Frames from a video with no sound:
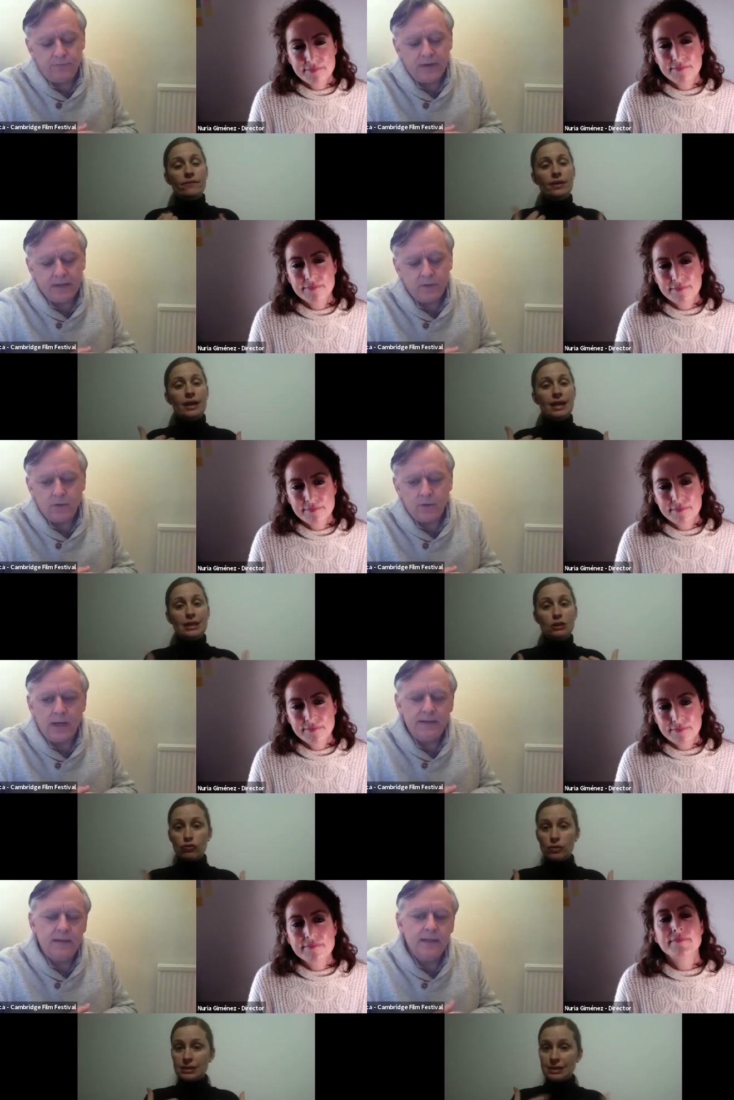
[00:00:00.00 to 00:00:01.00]
Speaker 1: of analog.
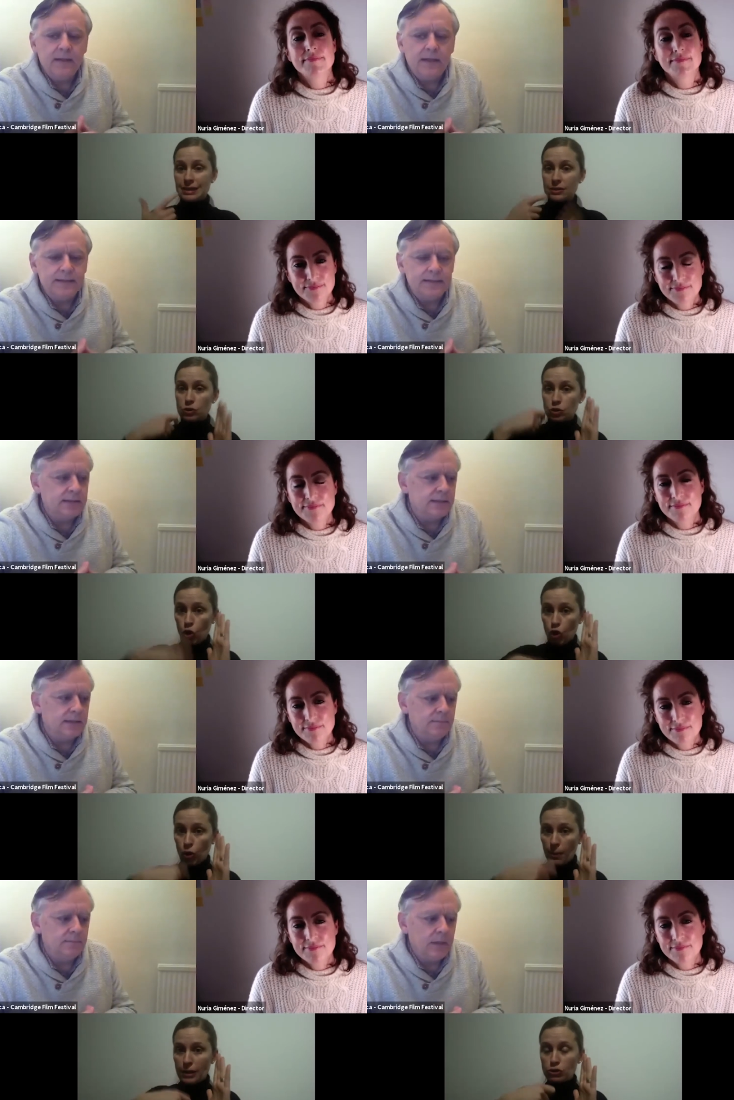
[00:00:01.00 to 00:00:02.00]
I think there is
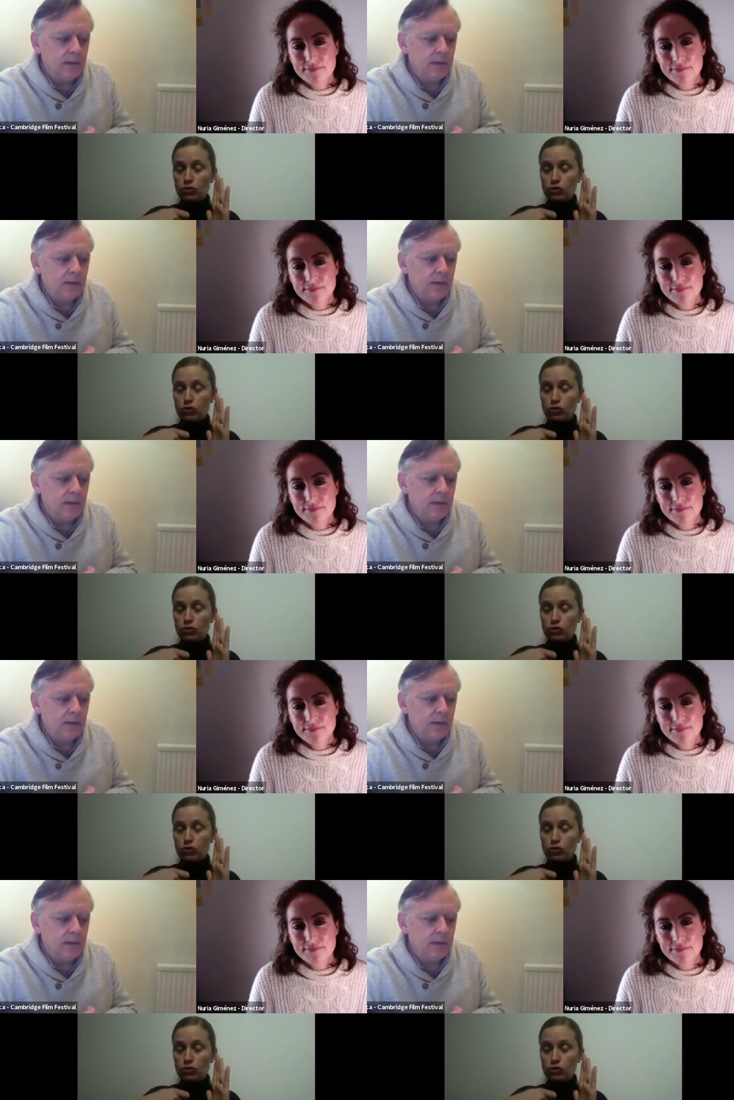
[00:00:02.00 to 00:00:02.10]
a,